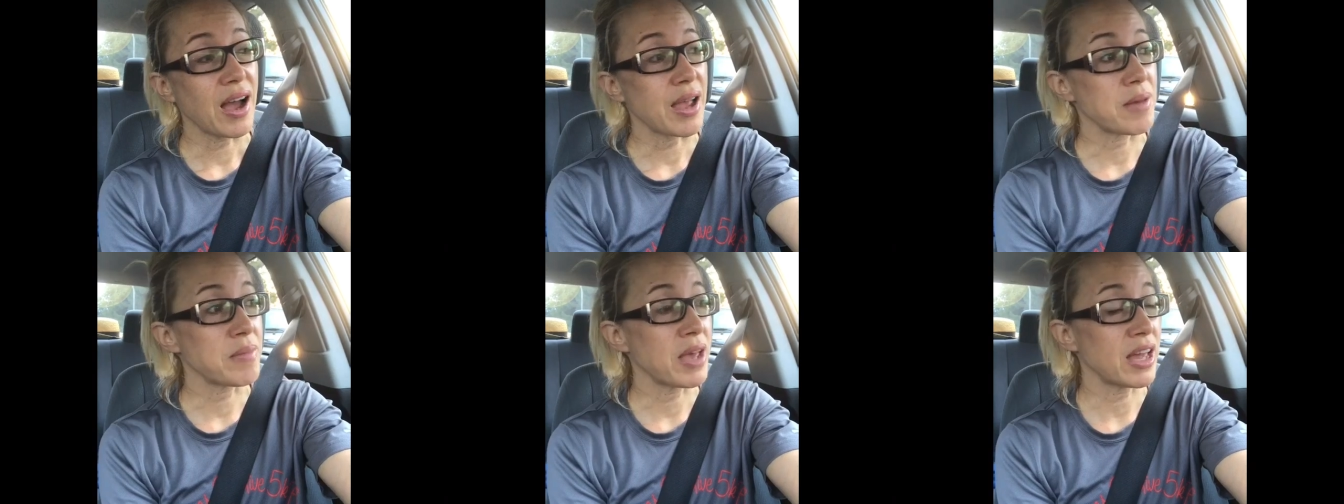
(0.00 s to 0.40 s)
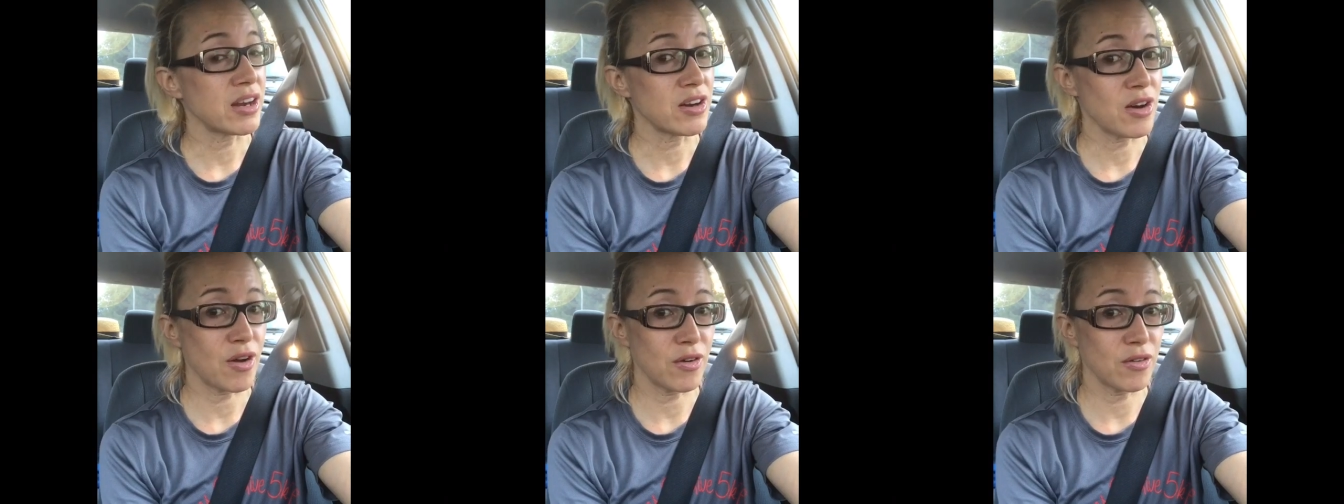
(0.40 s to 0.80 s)
I am
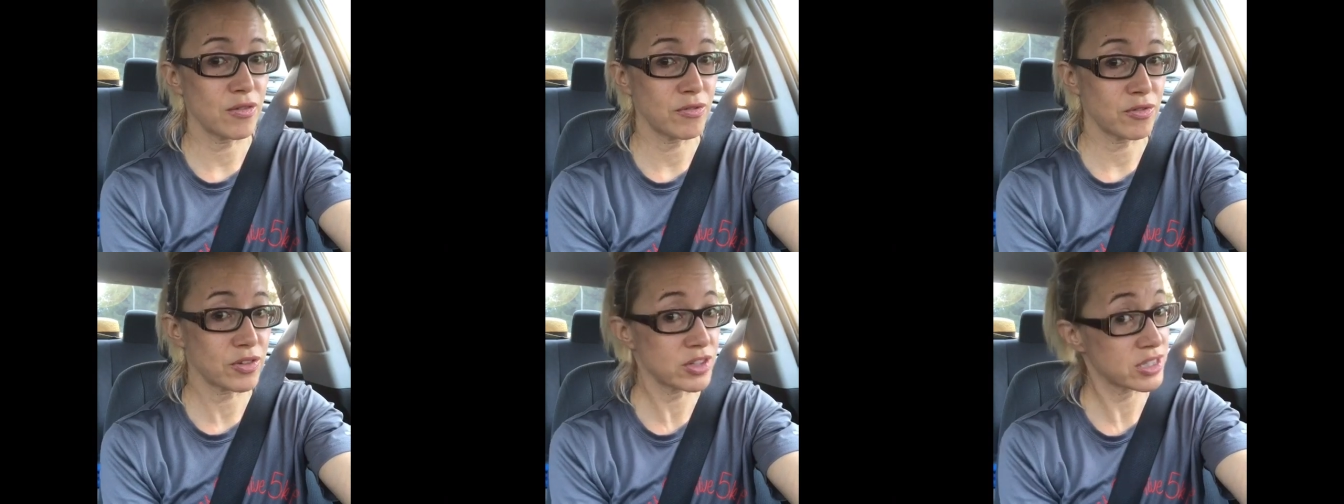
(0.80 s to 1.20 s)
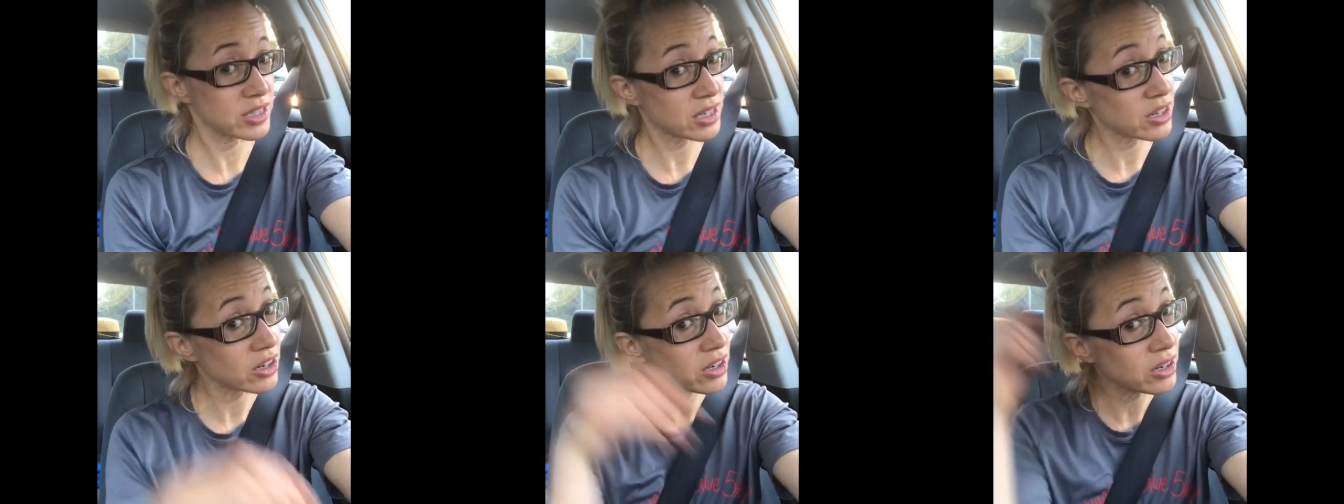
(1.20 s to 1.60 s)
headed home for
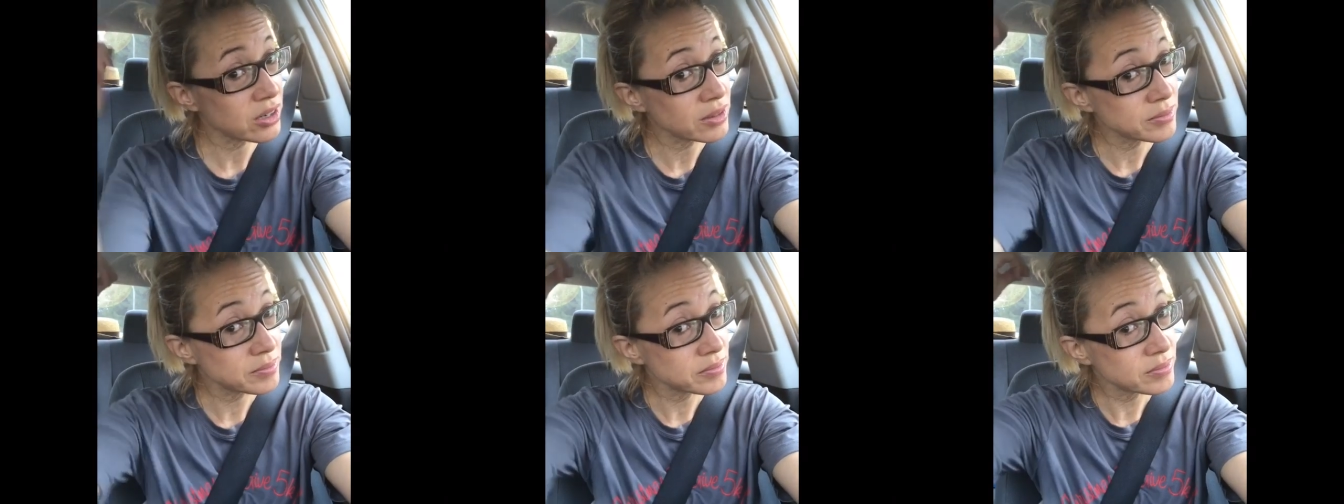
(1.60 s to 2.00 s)
dinner.